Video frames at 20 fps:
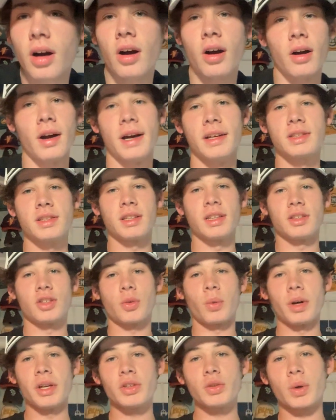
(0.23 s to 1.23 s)
All right, so the
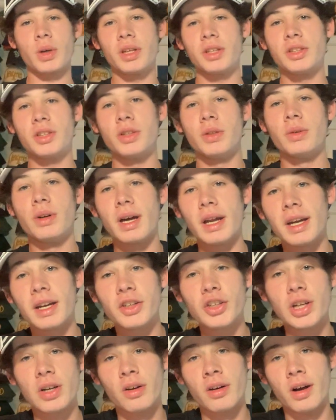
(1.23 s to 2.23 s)
2022
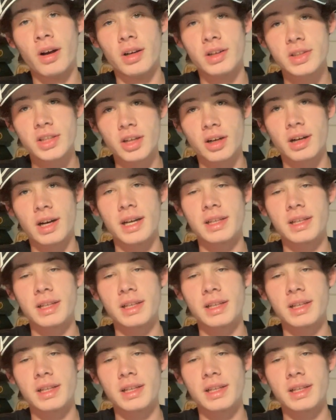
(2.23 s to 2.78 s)
NHL All-Star